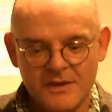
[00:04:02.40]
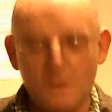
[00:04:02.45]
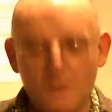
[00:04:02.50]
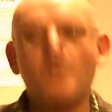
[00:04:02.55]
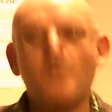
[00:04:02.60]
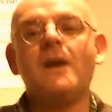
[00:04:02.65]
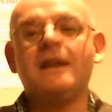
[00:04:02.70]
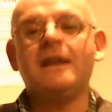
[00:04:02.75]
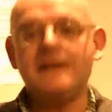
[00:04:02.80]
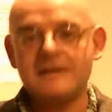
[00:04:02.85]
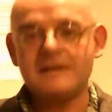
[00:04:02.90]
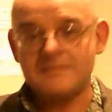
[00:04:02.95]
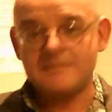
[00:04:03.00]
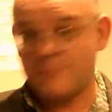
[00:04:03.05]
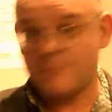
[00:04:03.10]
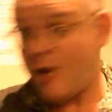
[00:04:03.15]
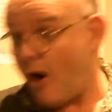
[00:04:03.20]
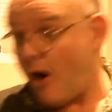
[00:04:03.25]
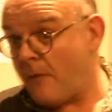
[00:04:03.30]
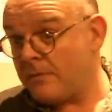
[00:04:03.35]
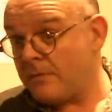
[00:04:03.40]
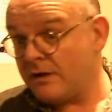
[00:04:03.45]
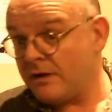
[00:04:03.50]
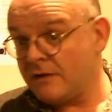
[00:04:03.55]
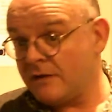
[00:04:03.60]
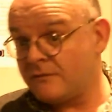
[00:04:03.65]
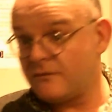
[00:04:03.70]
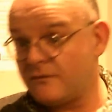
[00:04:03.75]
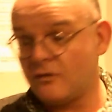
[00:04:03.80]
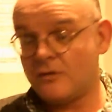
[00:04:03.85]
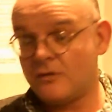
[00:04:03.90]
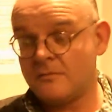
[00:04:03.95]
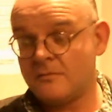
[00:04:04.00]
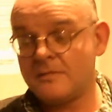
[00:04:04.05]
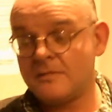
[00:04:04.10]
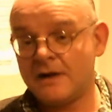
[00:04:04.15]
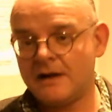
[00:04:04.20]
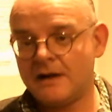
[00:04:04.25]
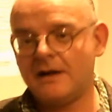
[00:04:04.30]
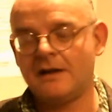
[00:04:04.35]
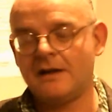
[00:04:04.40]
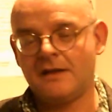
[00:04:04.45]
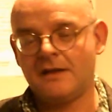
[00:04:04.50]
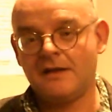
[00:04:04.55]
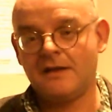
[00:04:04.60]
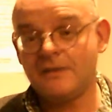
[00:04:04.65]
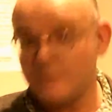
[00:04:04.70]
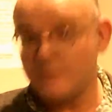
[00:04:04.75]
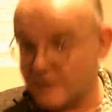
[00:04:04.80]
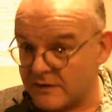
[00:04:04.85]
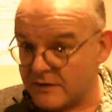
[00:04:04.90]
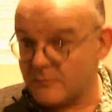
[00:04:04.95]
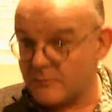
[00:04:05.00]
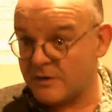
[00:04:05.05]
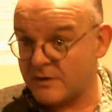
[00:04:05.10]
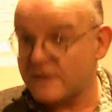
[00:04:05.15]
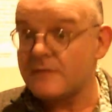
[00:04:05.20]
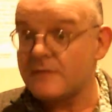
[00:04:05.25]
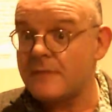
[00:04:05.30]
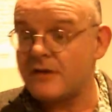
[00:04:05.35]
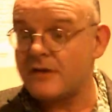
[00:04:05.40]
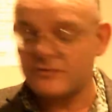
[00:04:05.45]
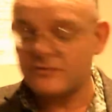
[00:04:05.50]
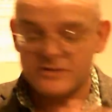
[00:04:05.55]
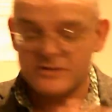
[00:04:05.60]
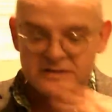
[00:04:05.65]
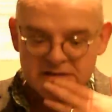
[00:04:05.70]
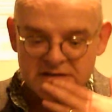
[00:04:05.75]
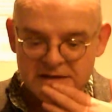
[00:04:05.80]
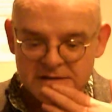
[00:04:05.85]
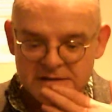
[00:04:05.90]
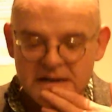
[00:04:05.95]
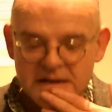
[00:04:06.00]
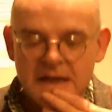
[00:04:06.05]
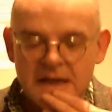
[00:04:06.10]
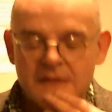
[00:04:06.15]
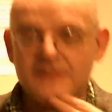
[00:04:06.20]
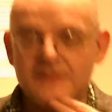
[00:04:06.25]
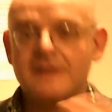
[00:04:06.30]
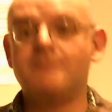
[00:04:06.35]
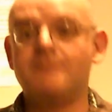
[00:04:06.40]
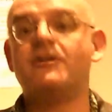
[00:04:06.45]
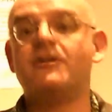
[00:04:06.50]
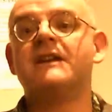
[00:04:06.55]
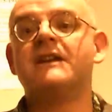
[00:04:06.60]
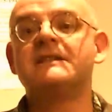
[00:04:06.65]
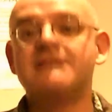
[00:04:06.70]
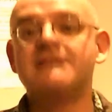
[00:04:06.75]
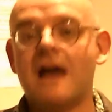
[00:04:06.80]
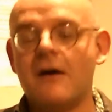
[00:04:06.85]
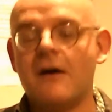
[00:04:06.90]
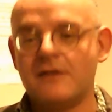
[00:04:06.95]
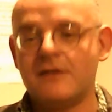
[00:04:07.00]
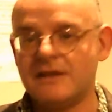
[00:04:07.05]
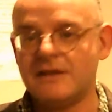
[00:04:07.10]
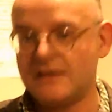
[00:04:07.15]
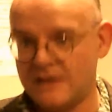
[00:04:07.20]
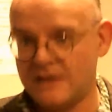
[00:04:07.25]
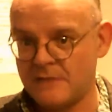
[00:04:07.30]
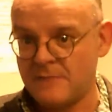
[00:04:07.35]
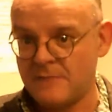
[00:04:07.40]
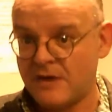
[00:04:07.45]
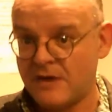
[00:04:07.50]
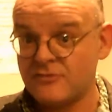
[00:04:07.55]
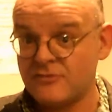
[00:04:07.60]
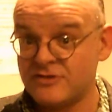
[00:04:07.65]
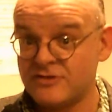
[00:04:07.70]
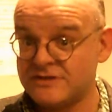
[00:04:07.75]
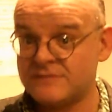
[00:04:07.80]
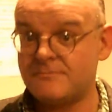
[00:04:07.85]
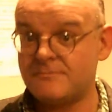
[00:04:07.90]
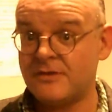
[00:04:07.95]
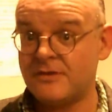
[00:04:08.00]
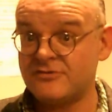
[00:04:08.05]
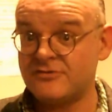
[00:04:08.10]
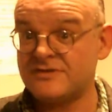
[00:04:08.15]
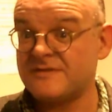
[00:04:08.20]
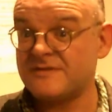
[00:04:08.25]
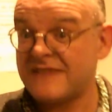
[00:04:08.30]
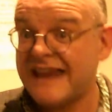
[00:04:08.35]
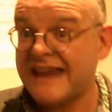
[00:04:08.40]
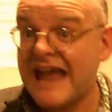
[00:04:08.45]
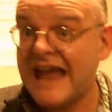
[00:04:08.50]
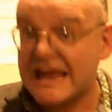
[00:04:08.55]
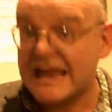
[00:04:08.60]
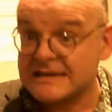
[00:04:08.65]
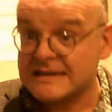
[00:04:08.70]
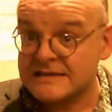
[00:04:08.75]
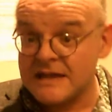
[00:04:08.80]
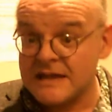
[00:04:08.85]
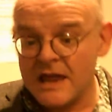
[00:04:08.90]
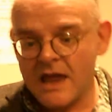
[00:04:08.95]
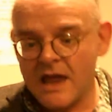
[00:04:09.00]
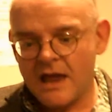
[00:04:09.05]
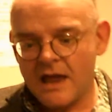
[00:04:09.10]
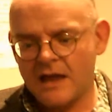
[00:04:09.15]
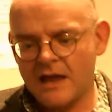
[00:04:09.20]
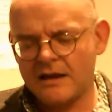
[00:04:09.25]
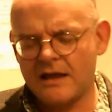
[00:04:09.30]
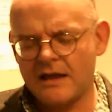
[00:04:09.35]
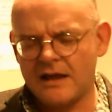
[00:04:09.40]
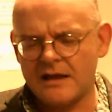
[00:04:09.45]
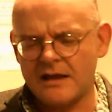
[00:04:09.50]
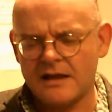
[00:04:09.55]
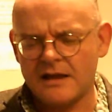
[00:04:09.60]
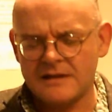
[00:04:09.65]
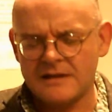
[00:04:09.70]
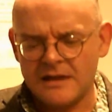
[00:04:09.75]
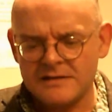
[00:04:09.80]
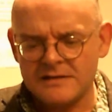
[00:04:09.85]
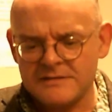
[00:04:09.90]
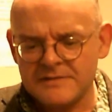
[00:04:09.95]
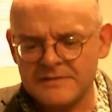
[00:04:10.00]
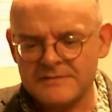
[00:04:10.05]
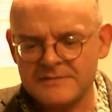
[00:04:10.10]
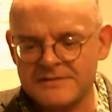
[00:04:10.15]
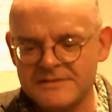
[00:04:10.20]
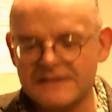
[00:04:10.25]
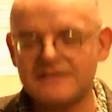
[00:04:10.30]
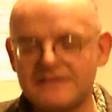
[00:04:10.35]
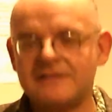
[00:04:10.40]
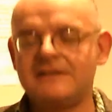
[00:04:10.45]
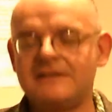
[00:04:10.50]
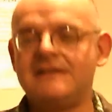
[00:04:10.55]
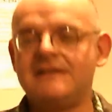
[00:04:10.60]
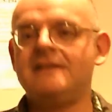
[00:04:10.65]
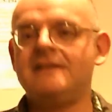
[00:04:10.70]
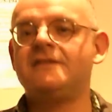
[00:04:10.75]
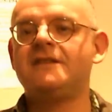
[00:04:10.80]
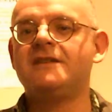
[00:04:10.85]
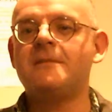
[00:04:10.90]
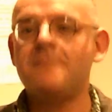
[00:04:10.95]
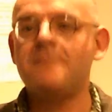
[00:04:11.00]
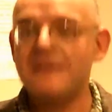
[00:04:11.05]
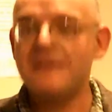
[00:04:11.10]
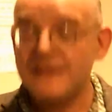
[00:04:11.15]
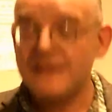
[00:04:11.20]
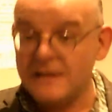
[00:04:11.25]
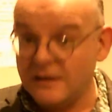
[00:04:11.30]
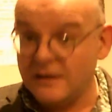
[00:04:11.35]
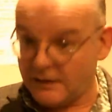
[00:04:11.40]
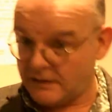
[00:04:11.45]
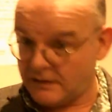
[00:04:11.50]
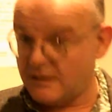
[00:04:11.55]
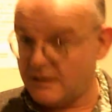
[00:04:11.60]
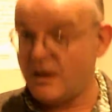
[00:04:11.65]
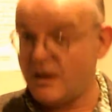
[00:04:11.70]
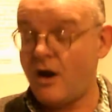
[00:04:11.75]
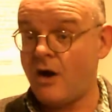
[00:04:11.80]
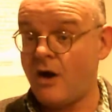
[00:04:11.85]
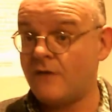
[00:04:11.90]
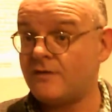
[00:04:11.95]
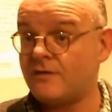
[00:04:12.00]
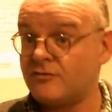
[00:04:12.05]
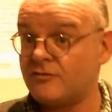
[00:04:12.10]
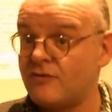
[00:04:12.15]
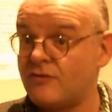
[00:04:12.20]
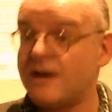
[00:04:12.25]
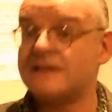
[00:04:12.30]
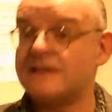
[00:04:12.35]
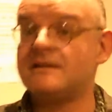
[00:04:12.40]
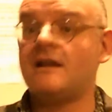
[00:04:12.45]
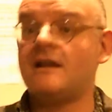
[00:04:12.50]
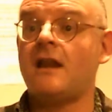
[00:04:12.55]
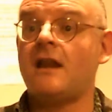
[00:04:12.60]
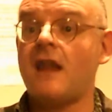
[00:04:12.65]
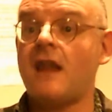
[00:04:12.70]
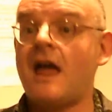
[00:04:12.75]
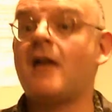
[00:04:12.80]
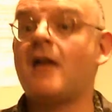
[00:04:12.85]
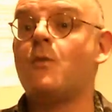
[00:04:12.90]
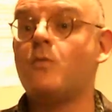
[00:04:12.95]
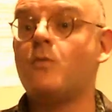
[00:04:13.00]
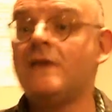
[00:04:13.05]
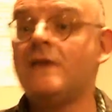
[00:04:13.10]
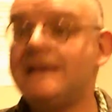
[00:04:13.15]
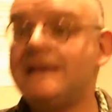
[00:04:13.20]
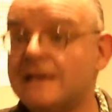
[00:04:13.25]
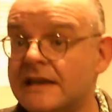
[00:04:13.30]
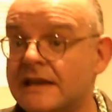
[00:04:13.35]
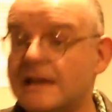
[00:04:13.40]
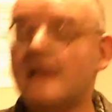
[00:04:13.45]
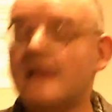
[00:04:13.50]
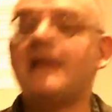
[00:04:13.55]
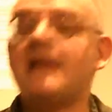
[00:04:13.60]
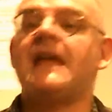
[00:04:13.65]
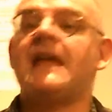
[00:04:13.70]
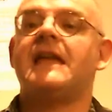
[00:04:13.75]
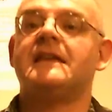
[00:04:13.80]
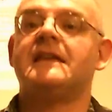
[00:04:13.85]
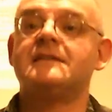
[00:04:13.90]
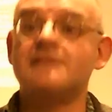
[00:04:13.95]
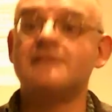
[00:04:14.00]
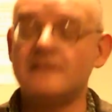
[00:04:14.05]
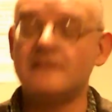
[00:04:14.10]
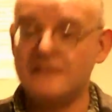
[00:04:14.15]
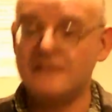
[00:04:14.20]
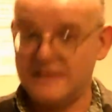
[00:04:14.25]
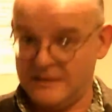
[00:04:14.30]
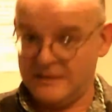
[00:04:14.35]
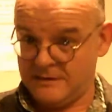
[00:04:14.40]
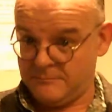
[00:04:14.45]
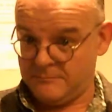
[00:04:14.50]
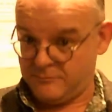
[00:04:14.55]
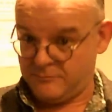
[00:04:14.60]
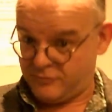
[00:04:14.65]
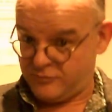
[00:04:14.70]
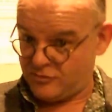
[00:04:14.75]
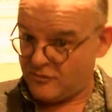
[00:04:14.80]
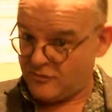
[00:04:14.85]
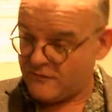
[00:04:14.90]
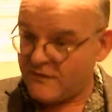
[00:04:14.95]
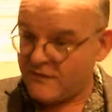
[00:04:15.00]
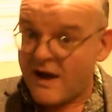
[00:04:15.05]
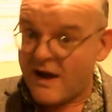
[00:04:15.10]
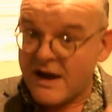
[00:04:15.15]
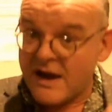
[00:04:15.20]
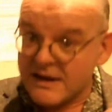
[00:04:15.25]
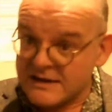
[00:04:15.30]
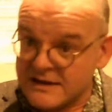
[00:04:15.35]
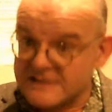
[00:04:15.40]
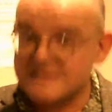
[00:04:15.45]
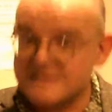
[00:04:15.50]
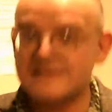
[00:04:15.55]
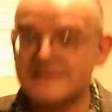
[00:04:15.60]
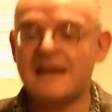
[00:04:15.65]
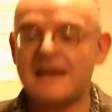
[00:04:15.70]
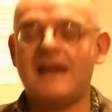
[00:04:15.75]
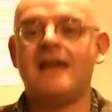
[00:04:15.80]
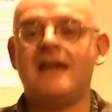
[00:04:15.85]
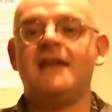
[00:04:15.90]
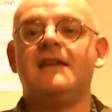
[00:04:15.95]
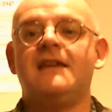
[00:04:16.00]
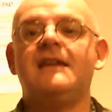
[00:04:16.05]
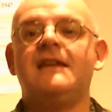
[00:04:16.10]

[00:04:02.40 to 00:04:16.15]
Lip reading: Well, in its popular form, I think one of the boundaries that it breaks down are boundaries of class, and I sometimes think that the appeal of a writer like Wheatley is that he provides a